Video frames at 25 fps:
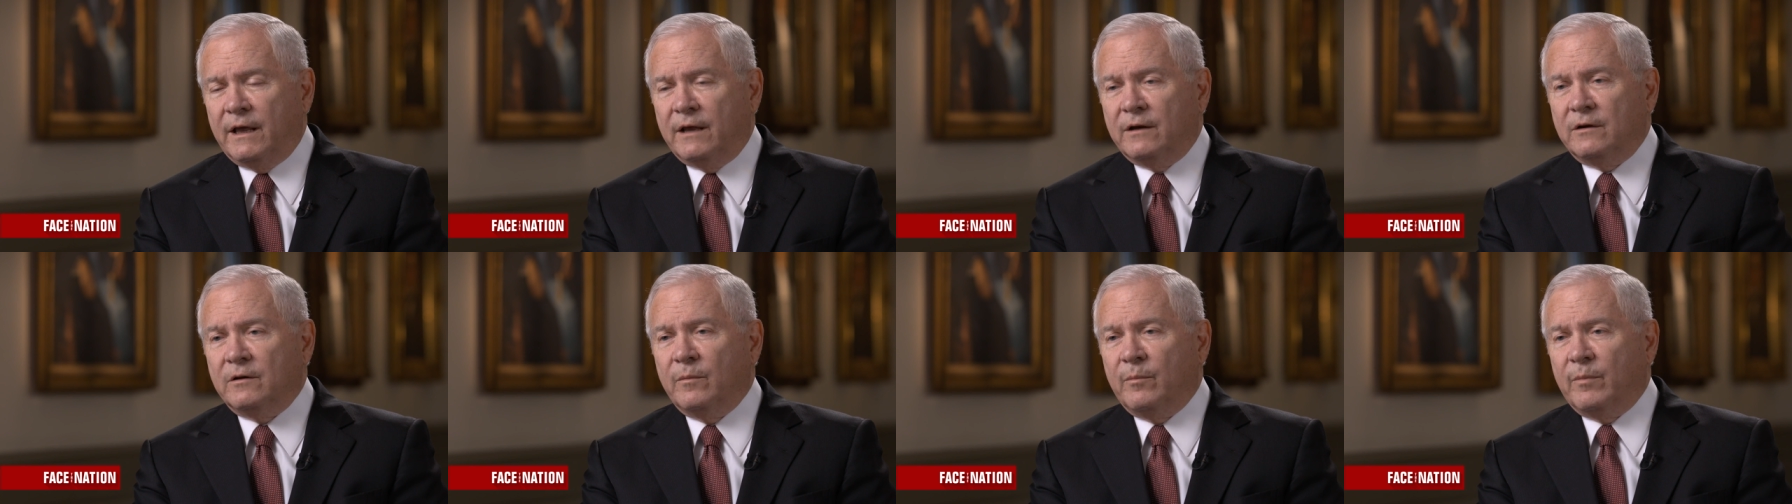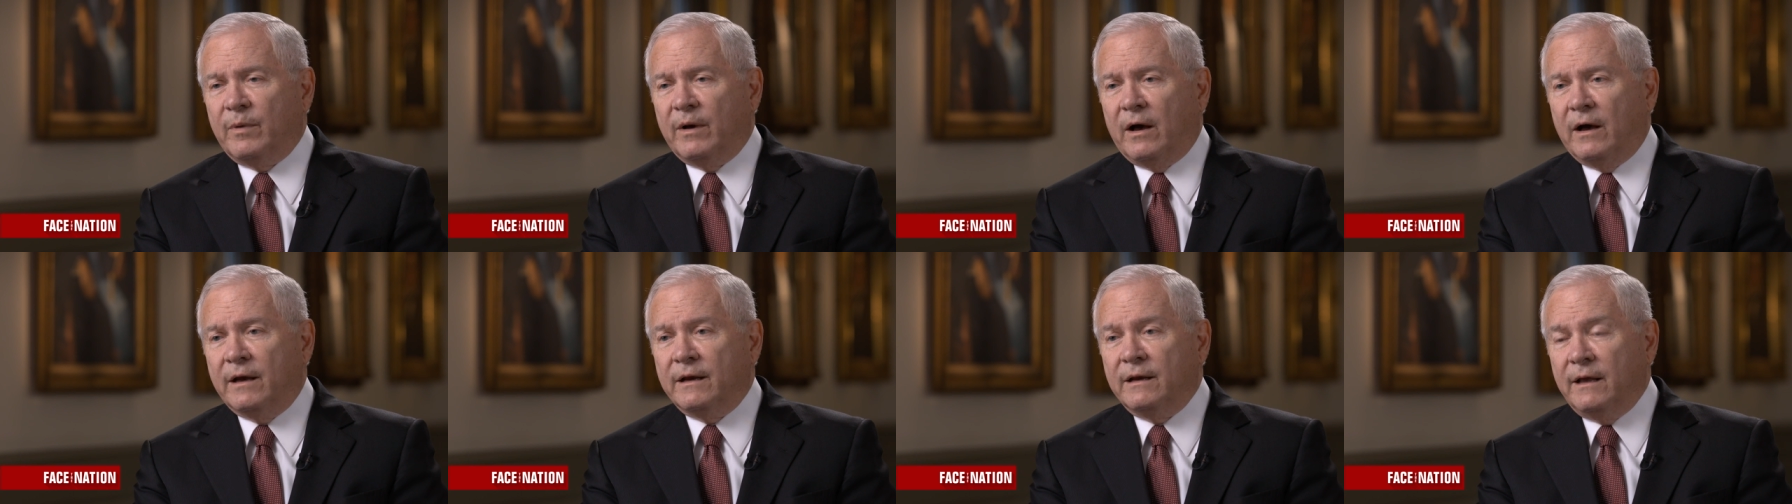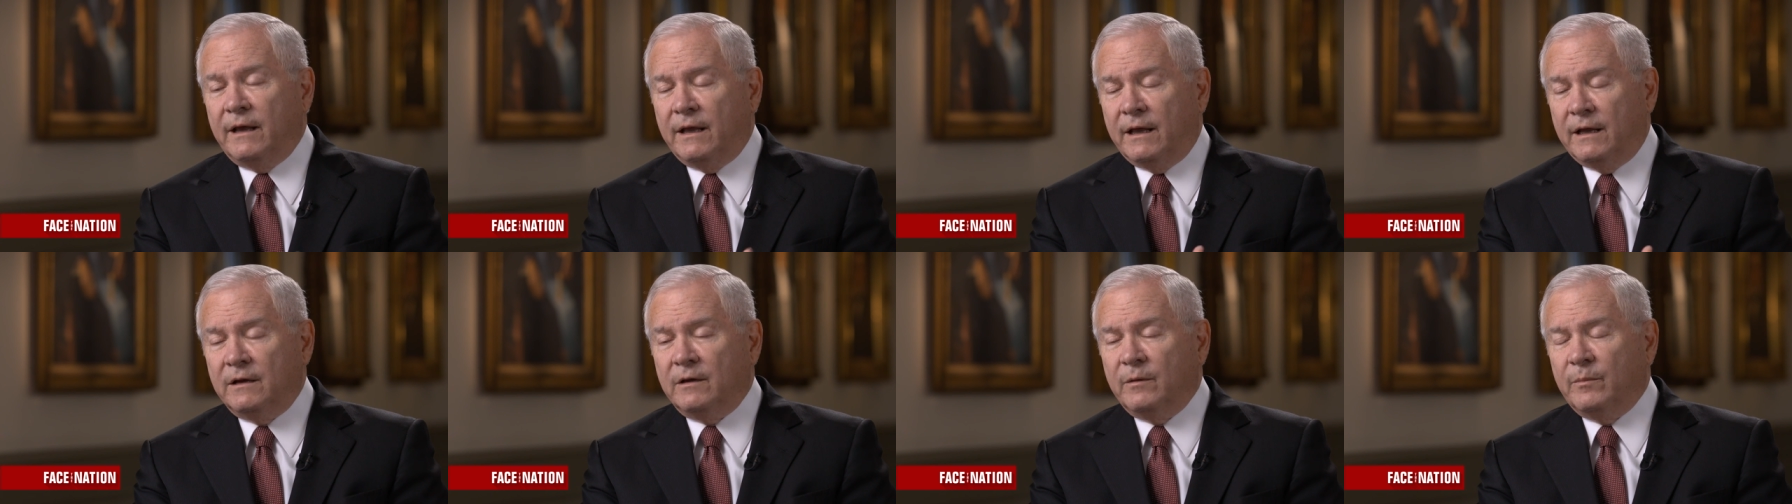indep-
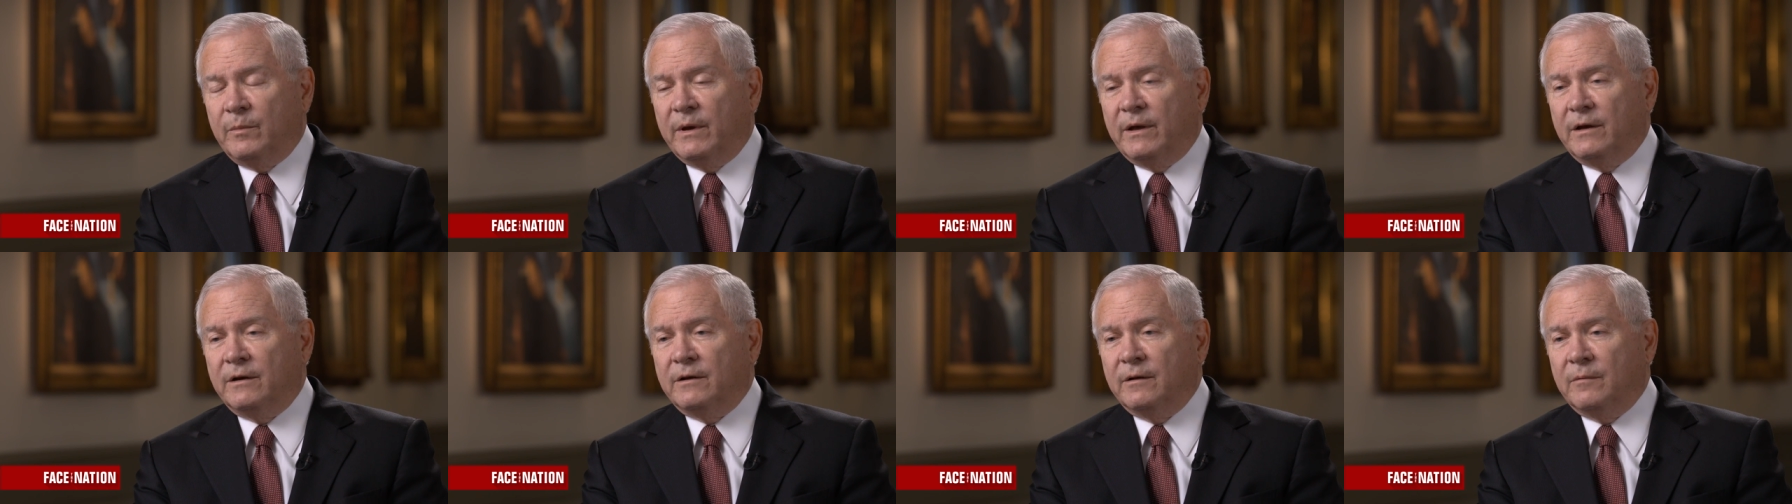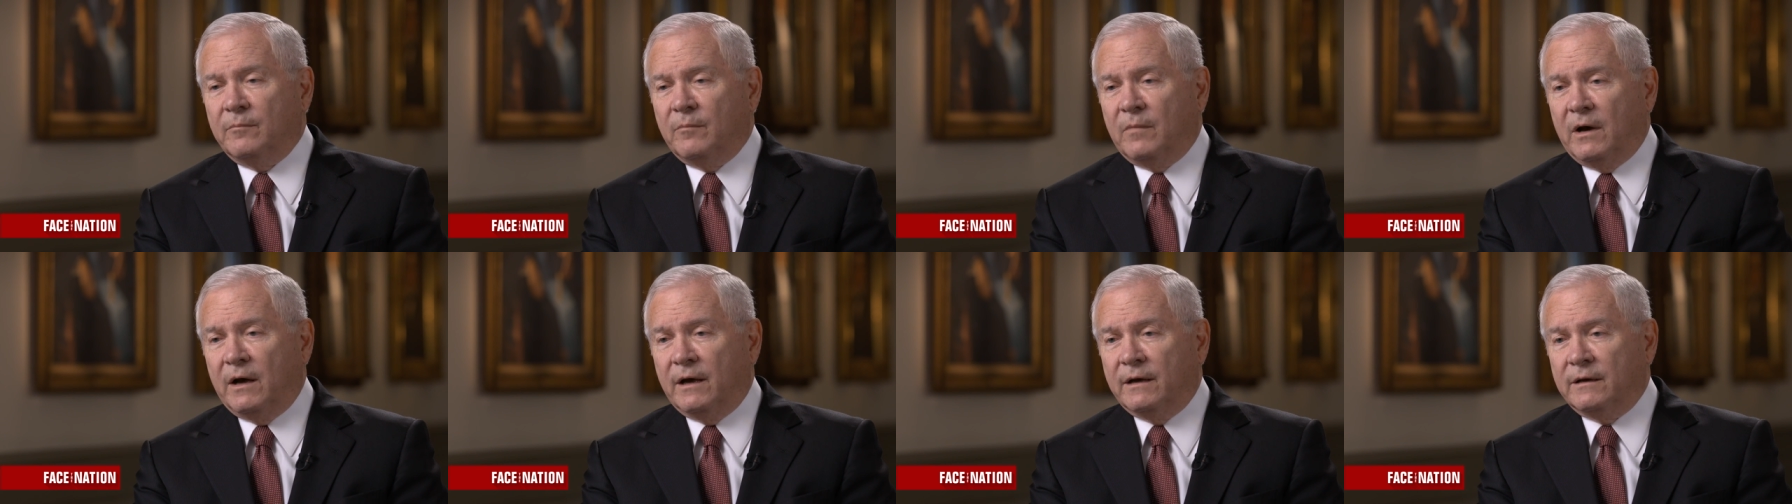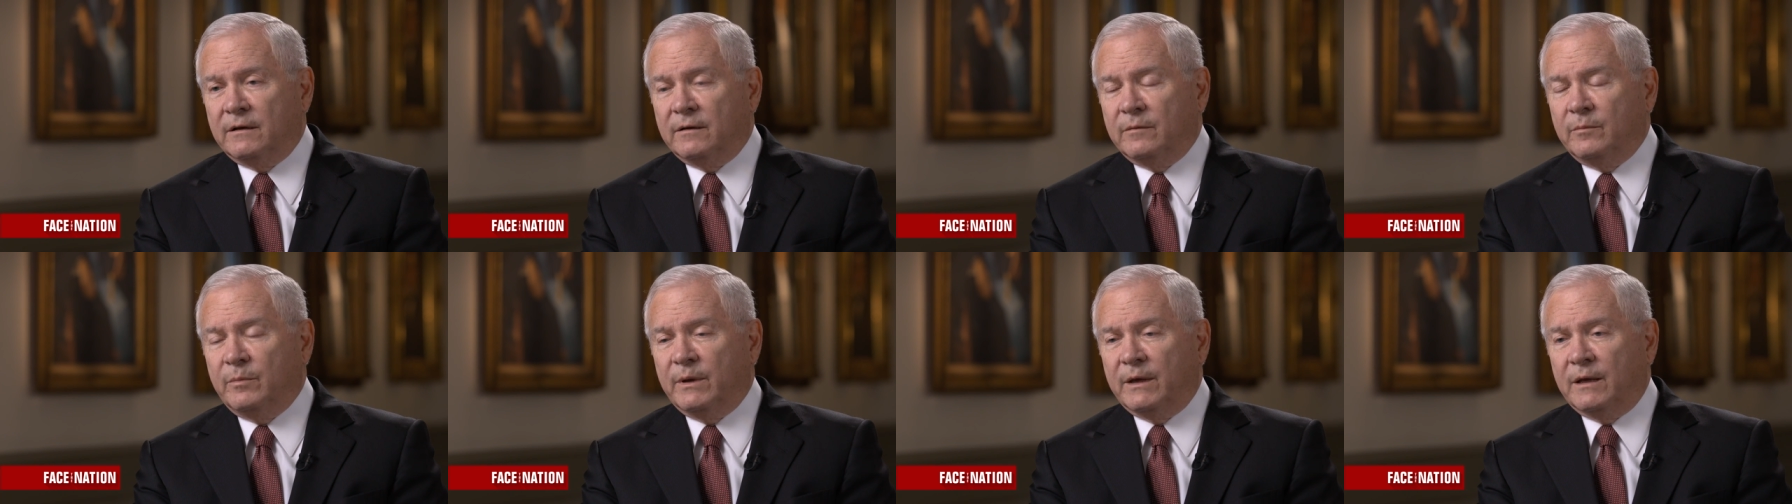
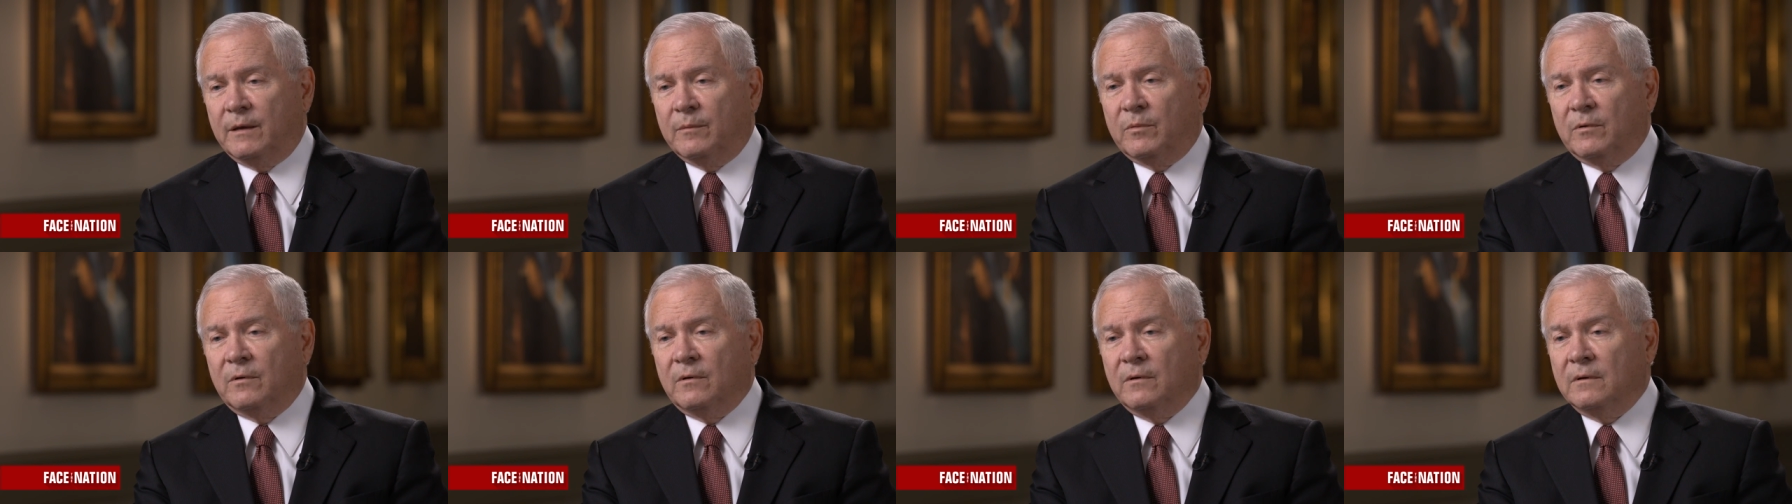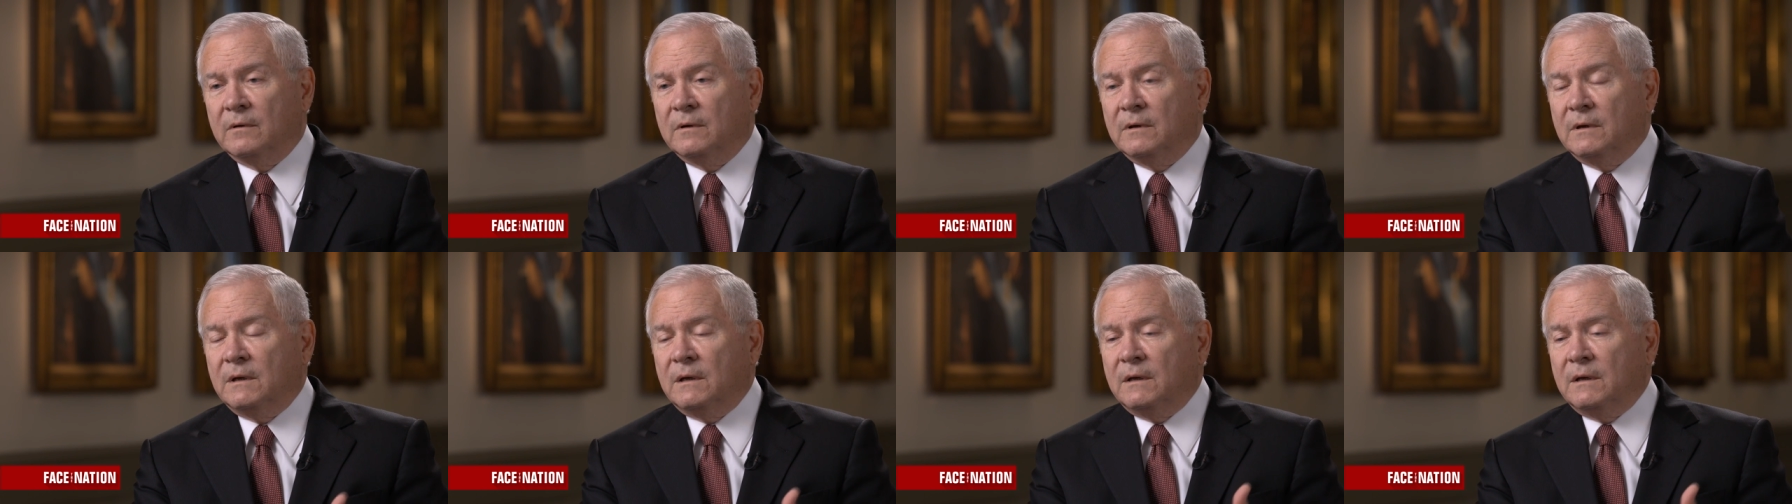independent-minded people.